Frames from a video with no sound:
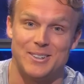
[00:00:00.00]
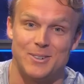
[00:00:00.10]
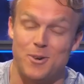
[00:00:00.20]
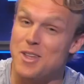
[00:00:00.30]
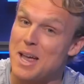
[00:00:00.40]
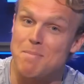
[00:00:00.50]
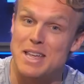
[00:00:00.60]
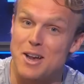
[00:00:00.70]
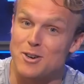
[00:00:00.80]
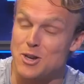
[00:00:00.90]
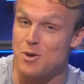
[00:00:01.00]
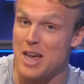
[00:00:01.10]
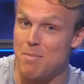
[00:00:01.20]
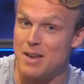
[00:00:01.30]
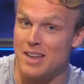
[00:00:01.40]
What are you getting me year two? You
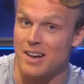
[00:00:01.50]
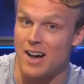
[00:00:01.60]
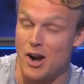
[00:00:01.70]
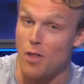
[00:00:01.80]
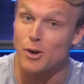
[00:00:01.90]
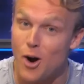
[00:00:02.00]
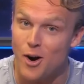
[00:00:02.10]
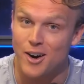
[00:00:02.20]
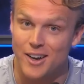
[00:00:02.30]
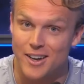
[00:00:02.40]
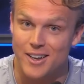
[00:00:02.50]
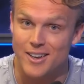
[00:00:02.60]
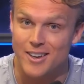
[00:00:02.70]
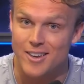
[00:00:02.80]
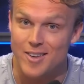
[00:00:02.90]
getting me a, another car?
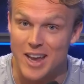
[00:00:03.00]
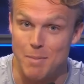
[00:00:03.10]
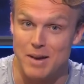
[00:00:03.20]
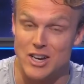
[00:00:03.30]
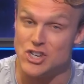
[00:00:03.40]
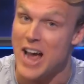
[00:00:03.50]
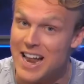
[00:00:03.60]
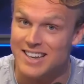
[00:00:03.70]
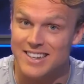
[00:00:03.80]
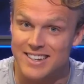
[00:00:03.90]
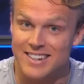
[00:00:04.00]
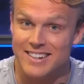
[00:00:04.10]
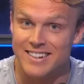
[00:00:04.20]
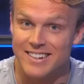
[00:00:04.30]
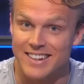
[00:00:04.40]
You getting me a jet?
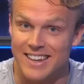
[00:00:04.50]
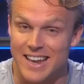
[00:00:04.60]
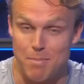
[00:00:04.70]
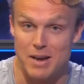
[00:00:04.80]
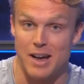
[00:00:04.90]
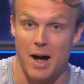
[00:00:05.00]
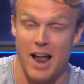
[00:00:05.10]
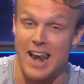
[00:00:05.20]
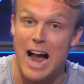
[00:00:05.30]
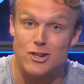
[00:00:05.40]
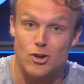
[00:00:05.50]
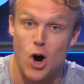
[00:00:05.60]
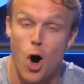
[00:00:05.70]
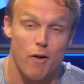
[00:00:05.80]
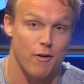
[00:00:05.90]
Getting me a, a nicer
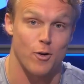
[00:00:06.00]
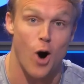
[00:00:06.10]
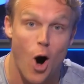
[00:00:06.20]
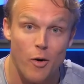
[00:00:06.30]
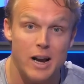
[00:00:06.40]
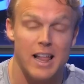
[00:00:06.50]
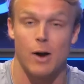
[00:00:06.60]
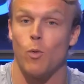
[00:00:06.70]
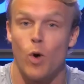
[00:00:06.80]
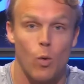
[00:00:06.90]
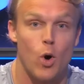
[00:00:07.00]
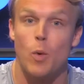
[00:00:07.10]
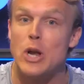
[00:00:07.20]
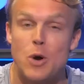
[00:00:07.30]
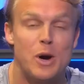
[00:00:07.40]
car, a Ferrari? Like, what, what are
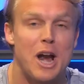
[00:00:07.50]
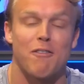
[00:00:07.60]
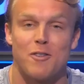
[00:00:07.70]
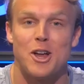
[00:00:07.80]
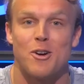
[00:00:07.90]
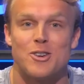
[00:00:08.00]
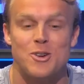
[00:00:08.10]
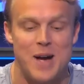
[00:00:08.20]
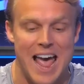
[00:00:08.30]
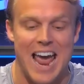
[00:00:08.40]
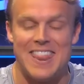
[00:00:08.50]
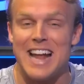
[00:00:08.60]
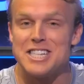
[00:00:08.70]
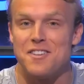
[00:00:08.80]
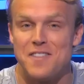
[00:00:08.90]
we doing here for year two? And
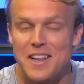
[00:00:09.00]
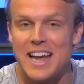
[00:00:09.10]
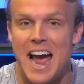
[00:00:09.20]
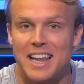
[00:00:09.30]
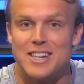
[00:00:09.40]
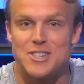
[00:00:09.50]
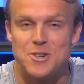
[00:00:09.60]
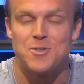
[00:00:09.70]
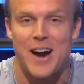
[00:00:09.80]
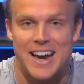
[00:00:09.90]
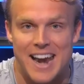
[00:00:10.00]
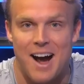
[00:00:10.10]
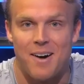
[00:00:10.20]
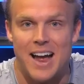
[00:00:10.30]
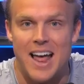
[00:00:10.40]
that's the feeling at LSU right now.